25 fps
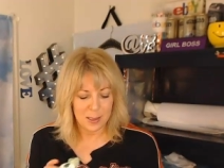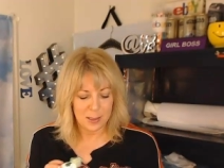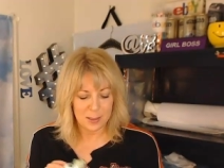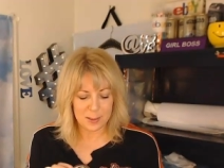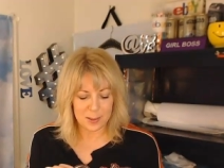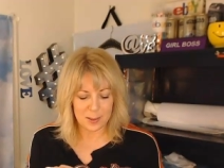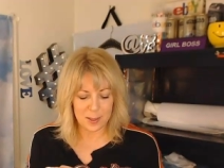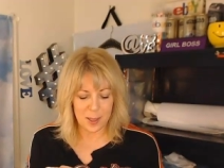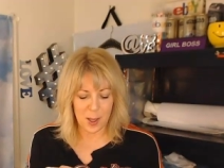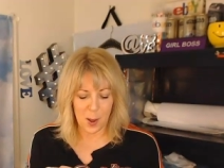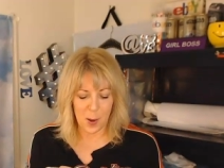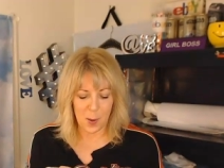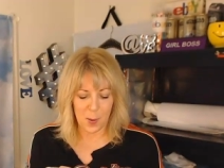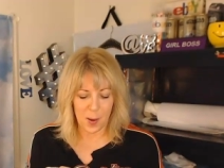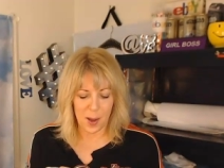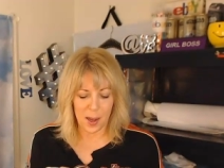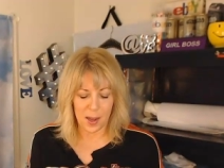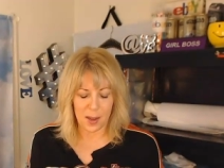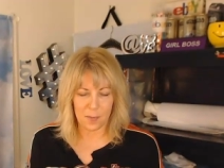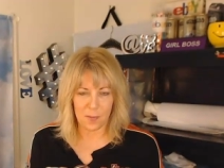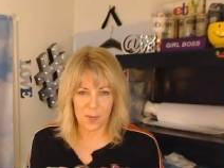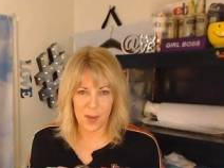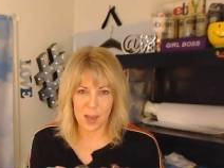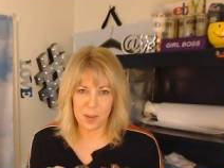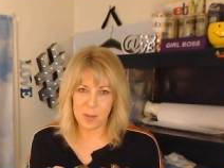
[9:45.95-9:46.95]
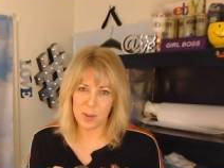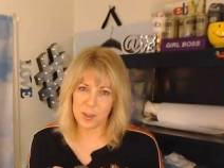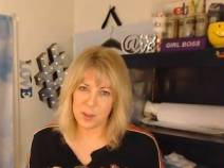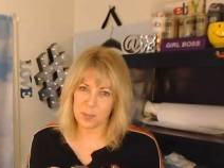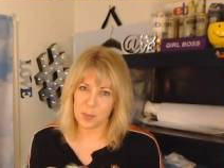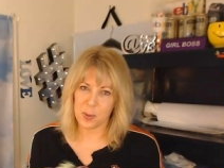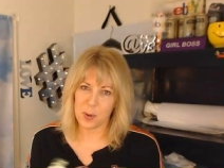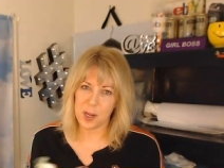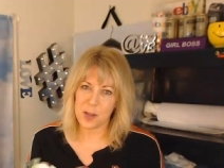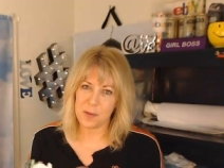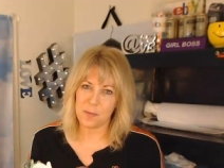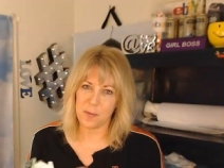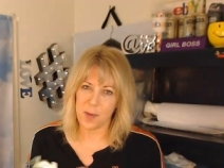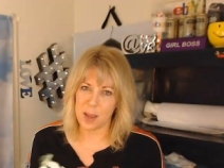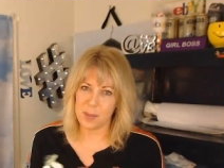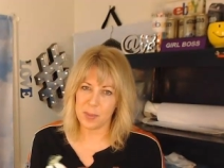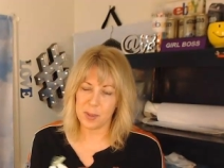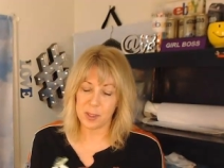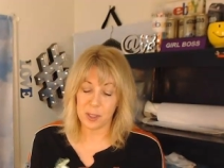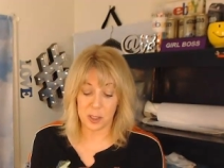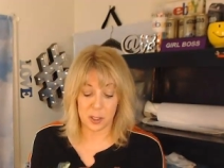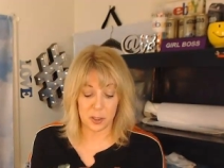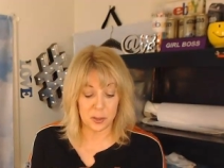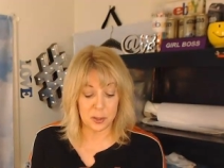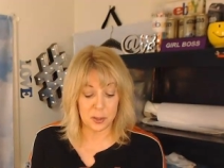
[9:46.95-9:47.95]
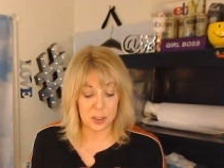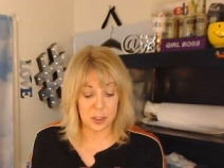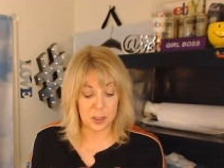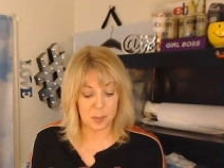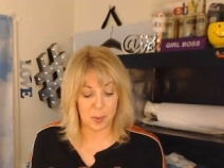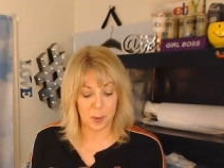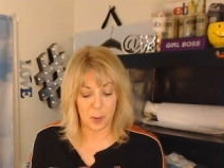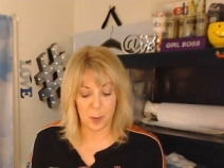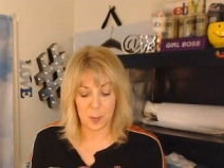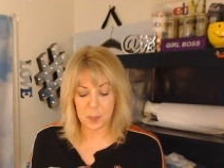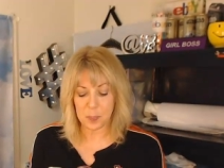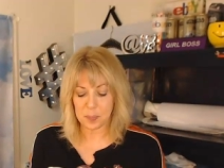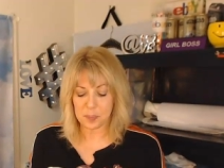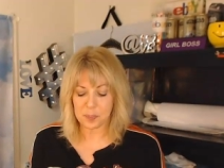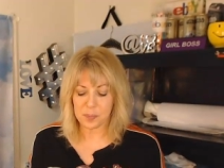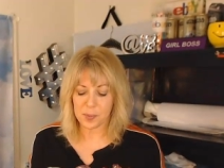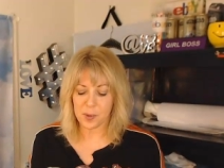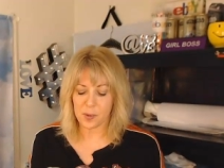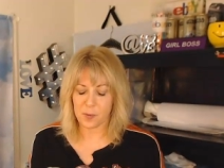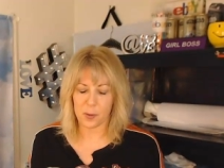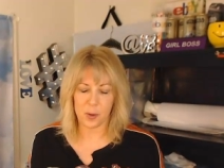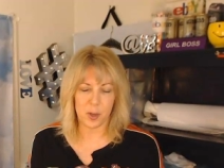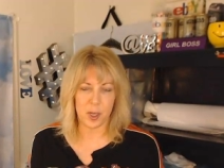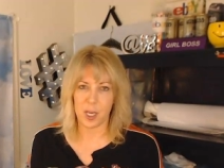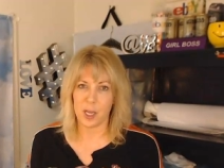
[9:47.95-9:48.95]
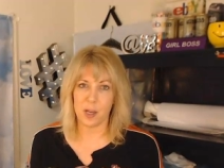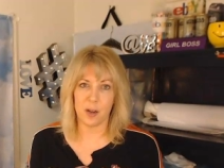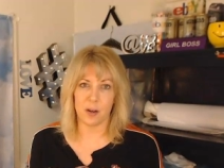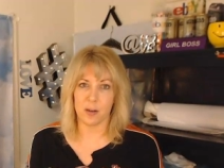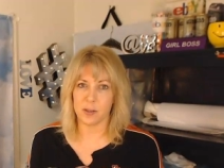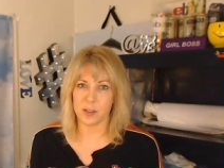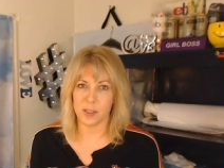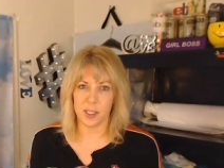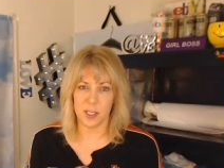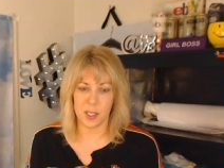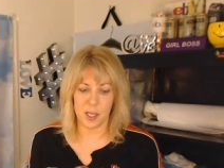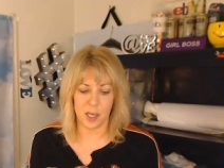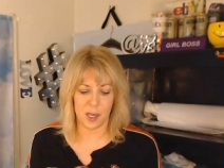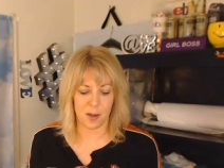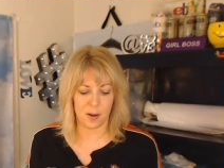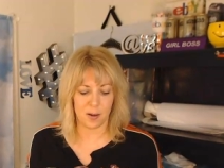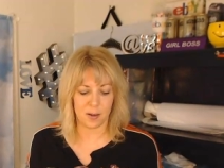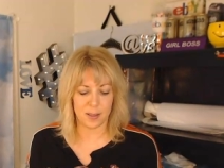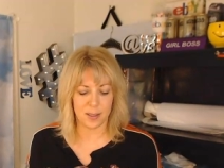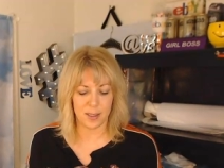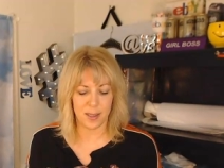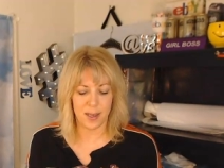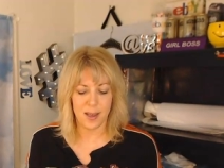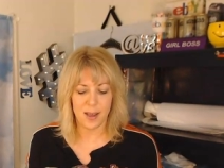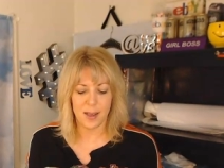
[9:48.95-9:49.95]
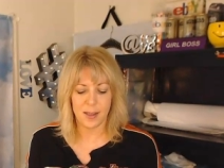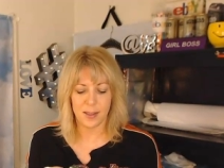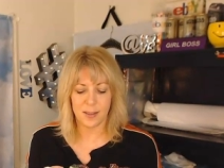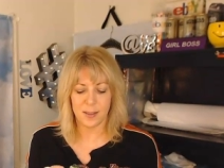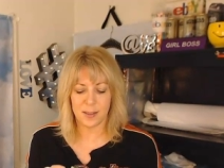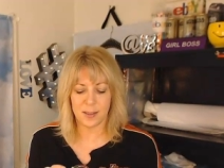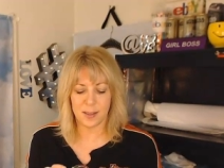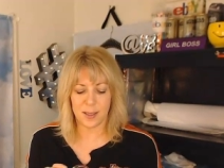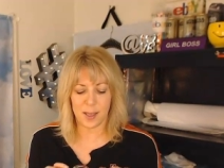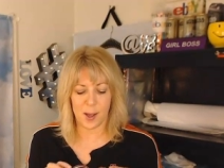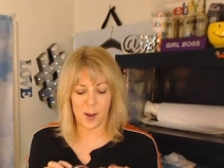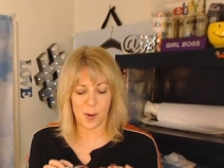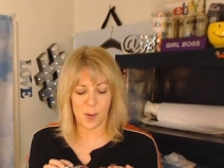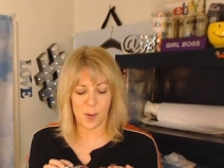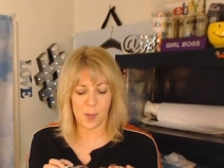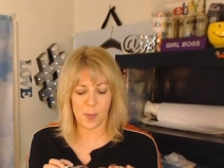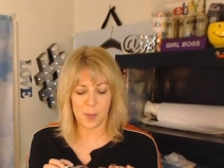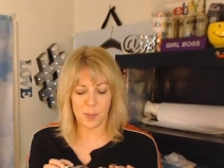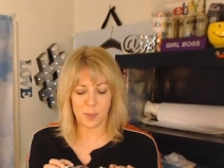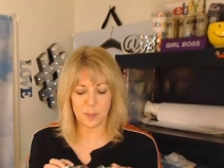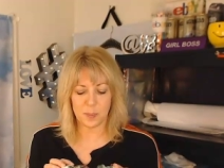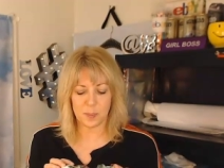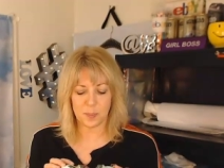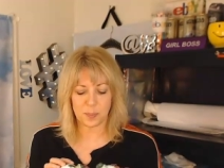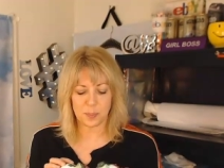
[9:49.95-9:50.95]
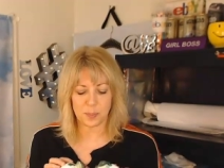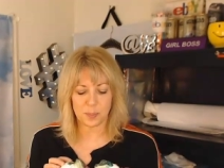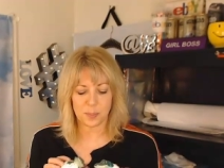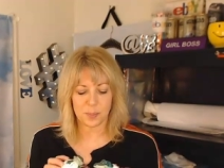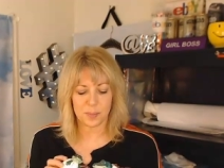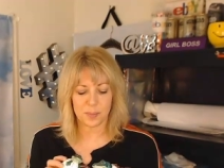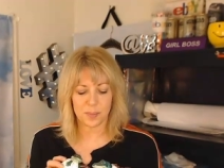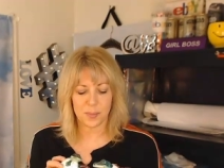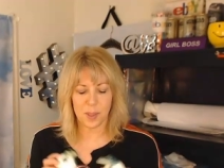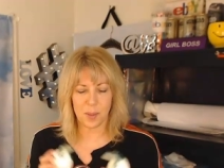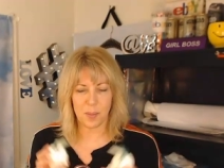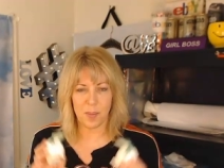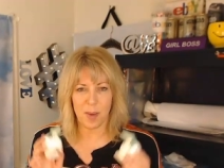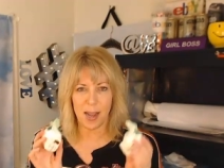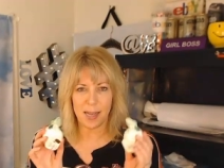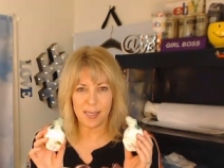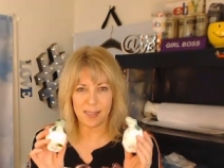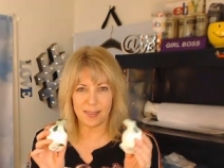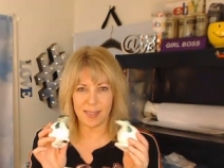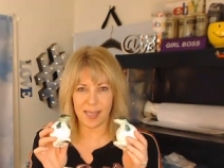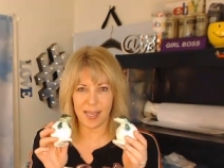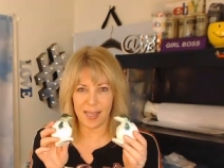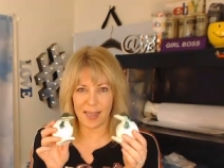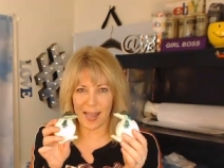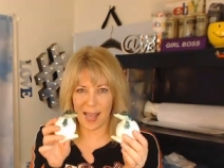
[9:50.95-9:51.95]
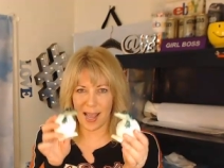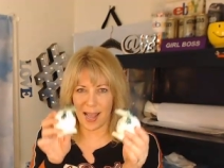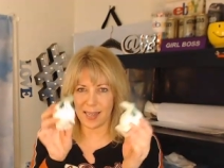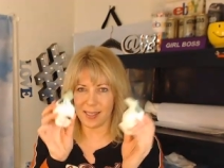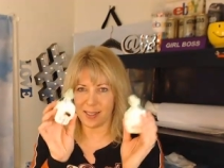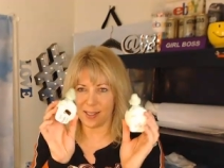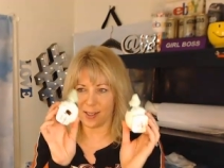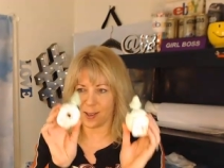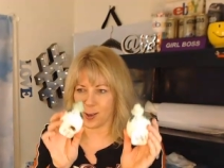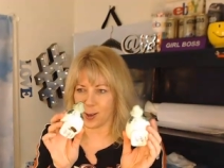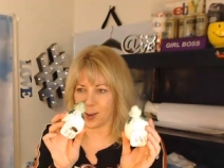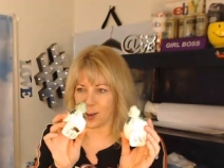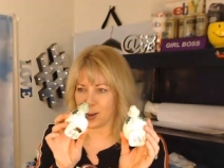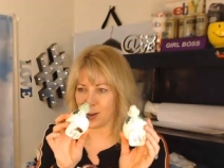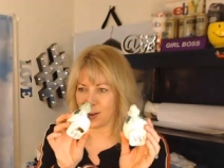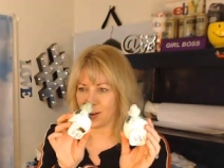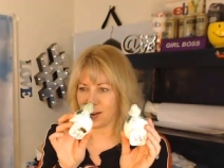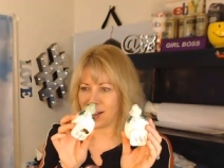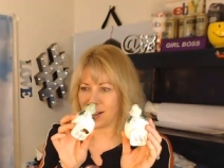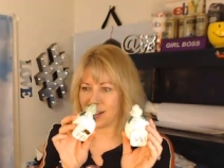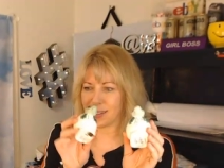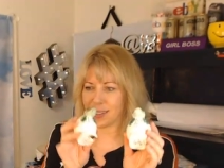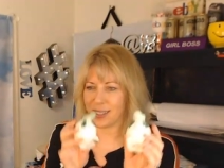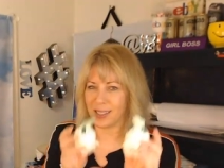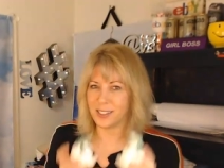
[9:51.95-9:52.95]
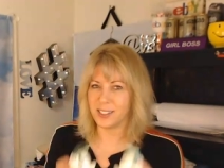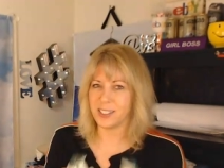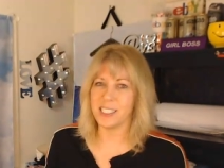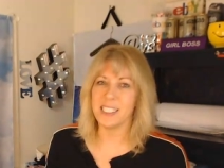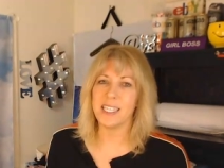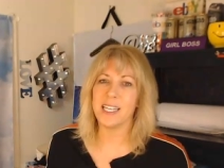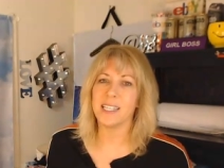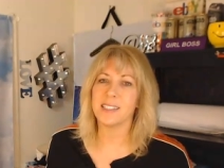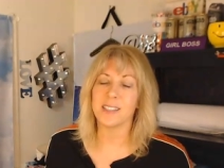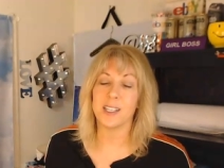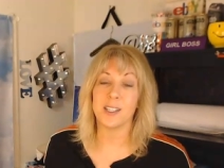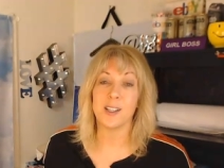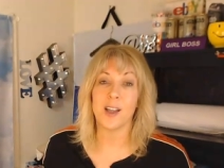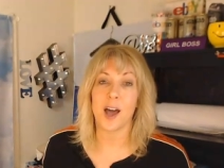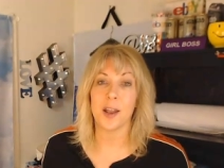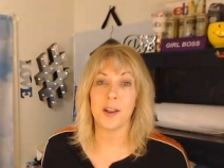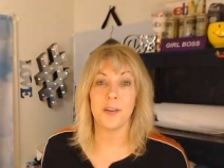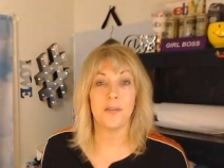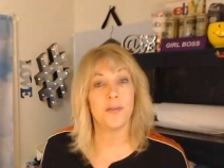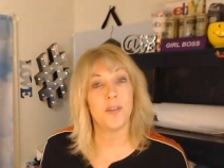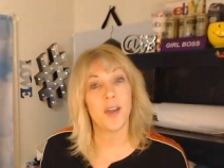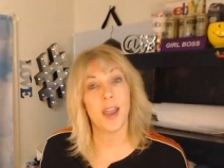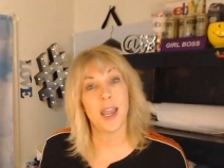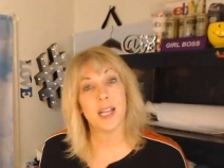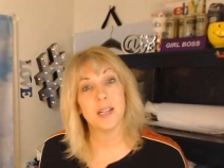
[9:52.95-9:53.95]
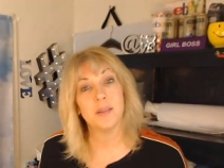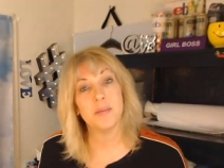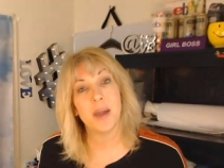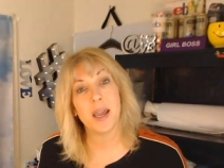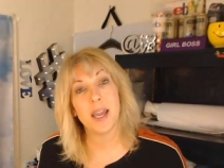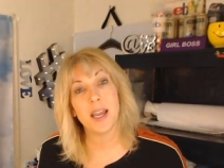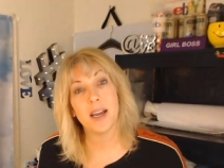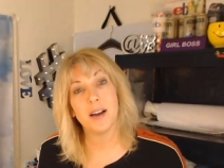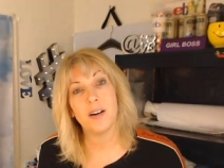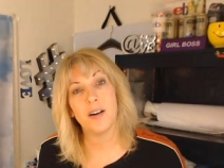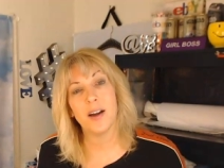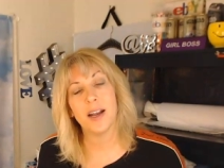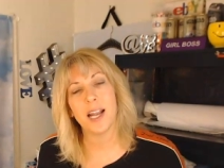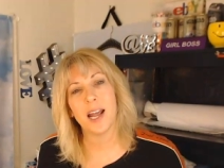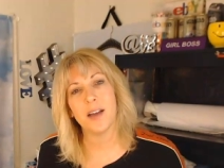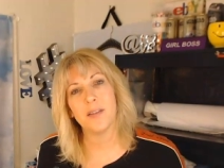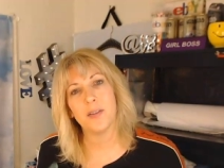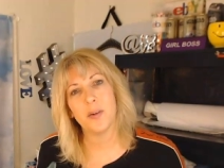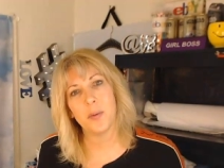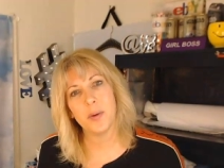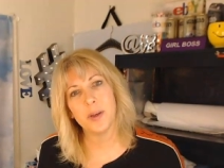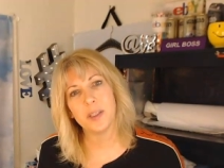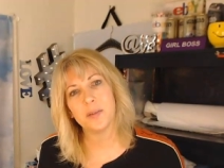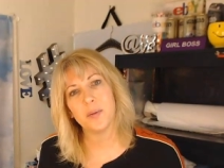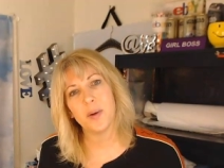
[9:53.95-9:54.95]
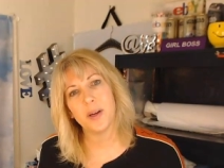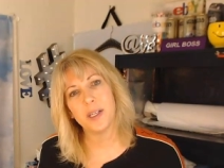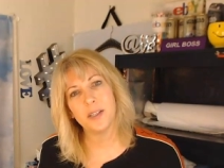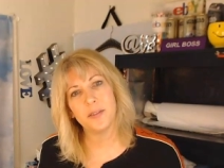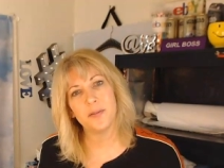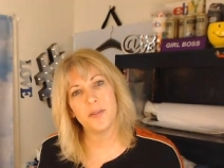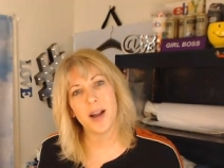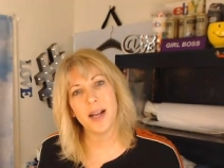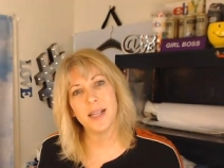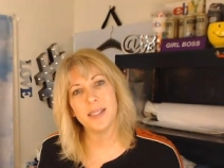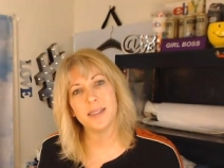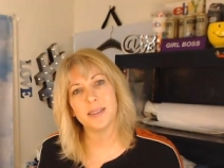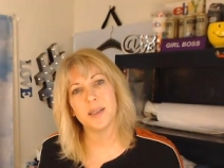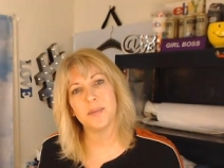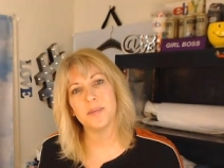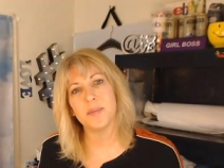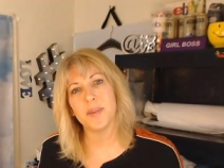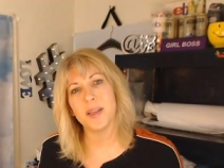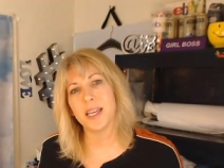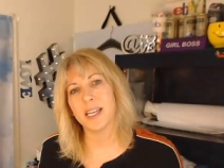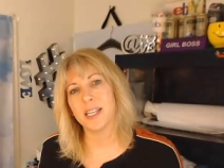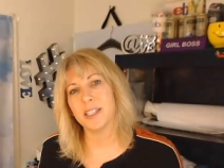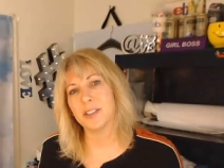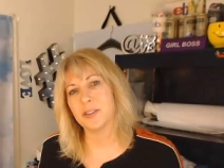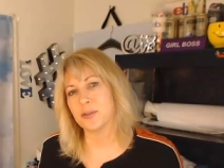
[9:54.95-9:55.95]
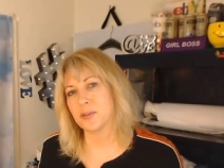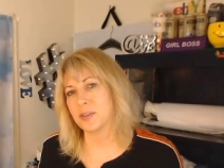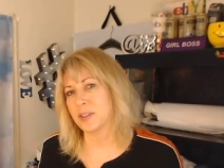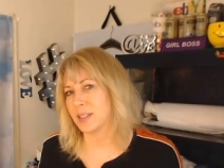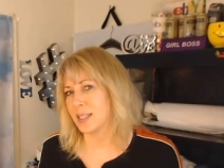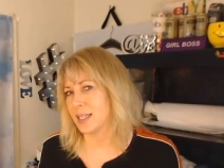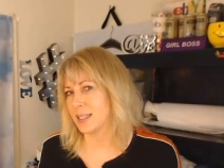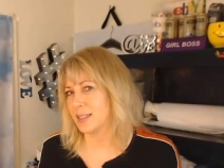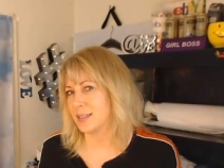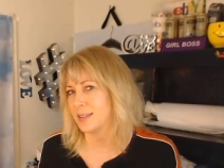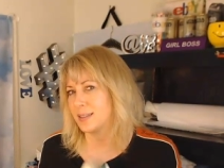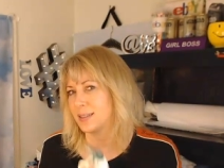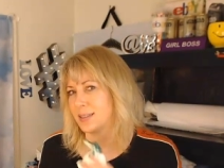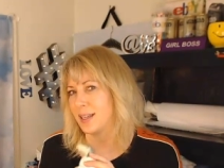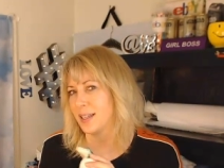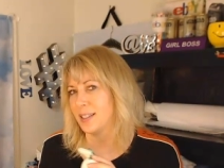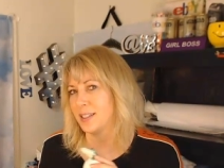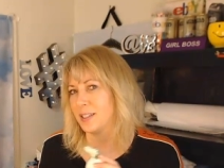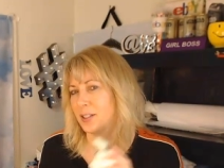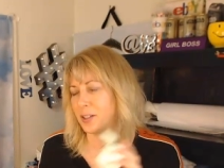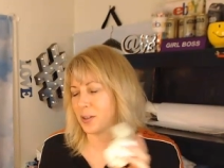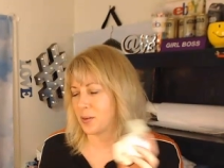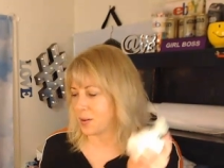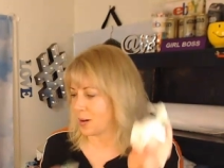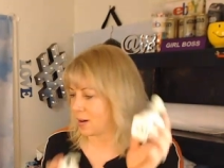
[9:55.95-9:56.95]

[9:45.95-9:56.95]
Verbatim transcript: So, a uh, famous, pretty famous YouTuber for years and years. So might send that to her because she gets a lot of fan mail, and I've always wanted to find something interesting to send to